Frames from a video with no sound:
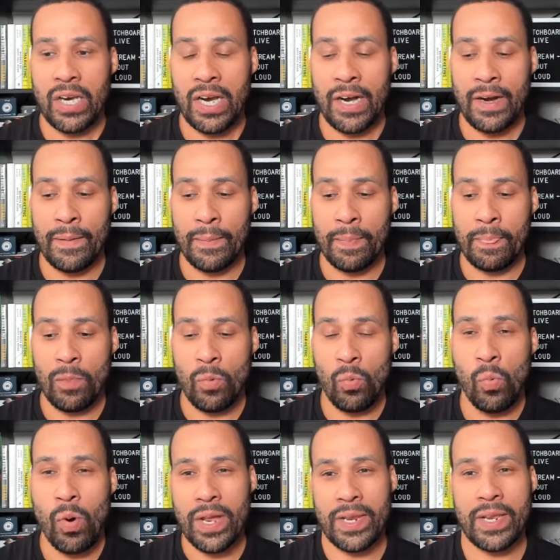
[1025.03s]

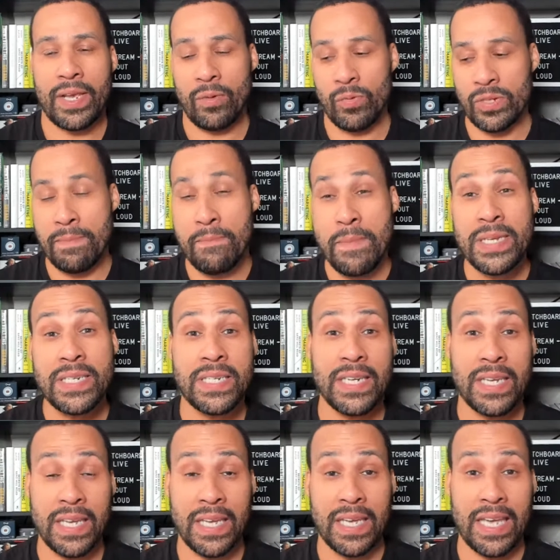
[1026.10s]
what was
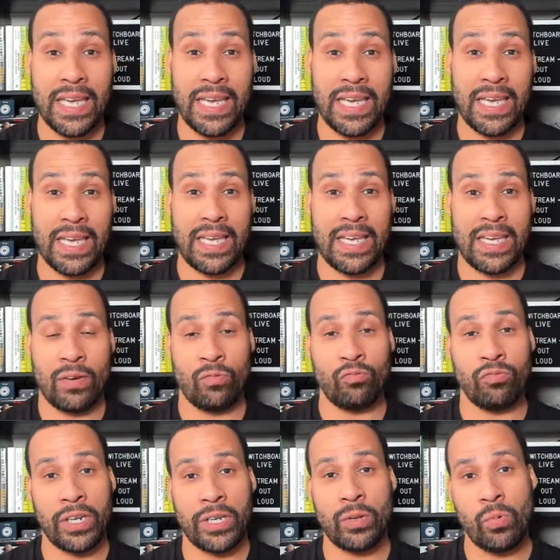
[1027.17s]
missing,
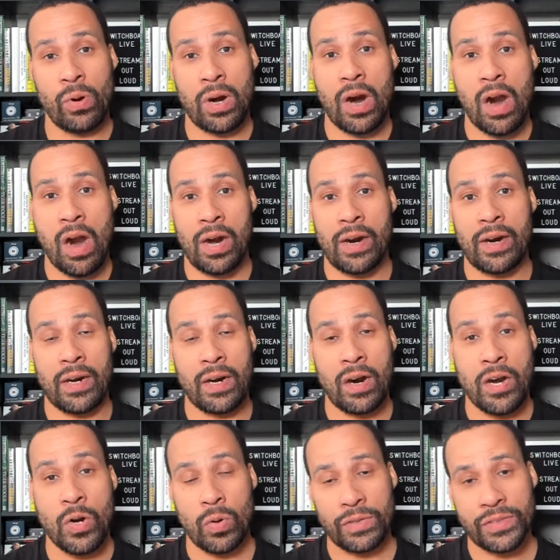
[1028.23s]
and really where
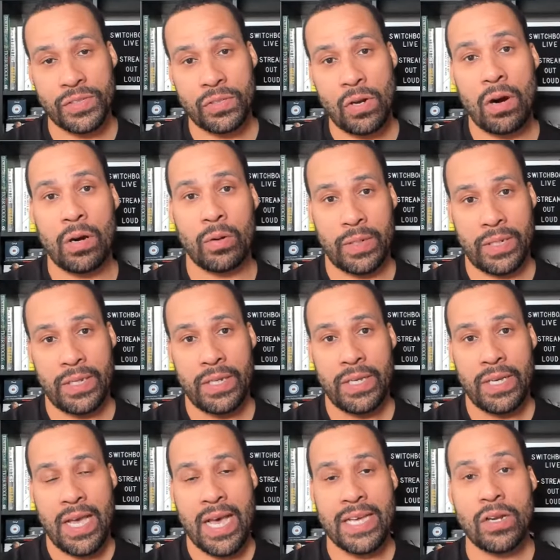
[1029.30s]
our North Star
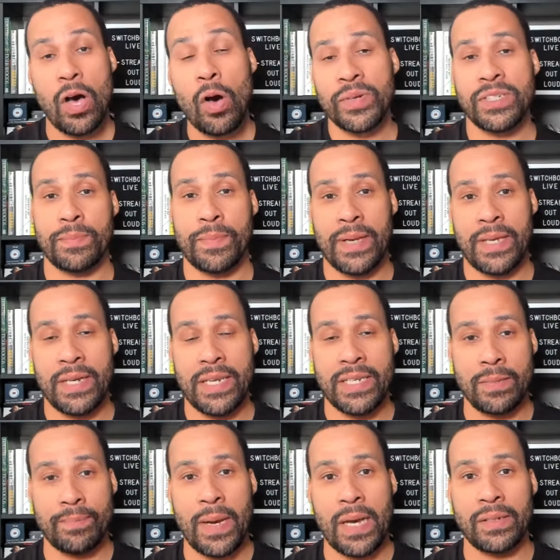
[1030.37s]
has always been,
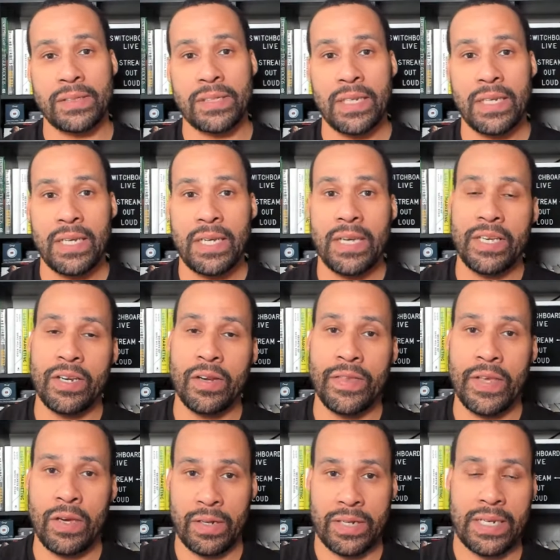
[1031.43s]
it's about,
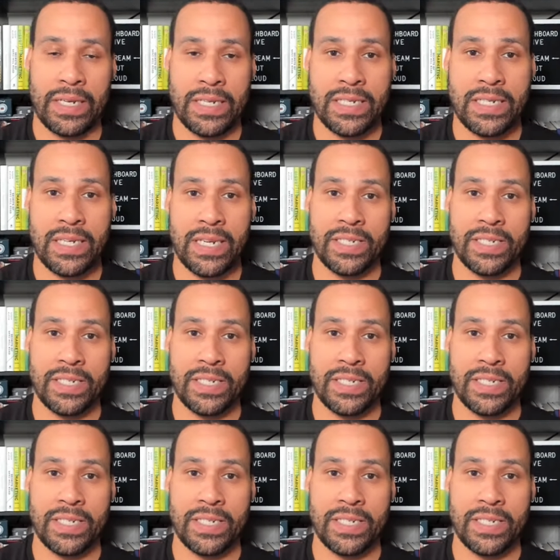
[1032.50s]
the audience.